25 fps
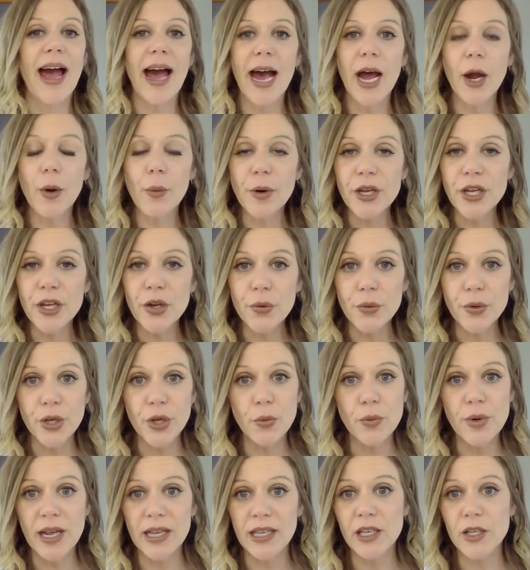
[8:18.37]
how are you
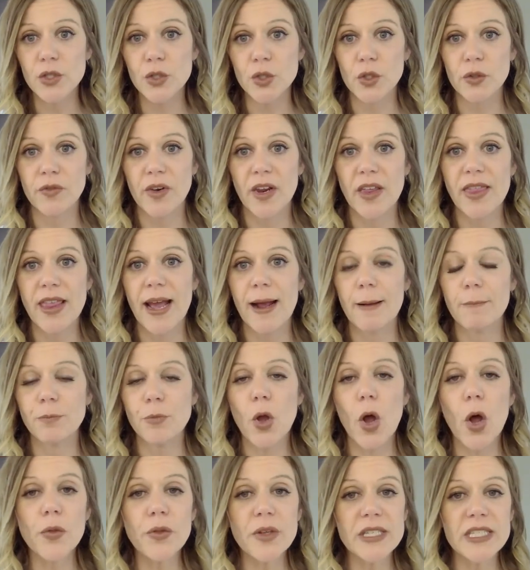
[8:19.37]
uniquely serving them,
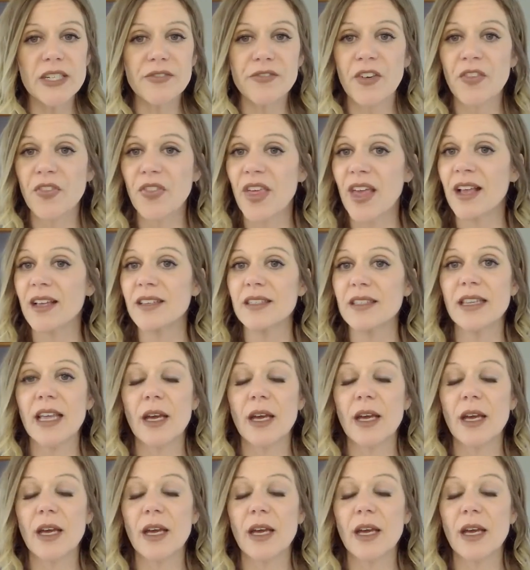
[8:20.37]
all these different things.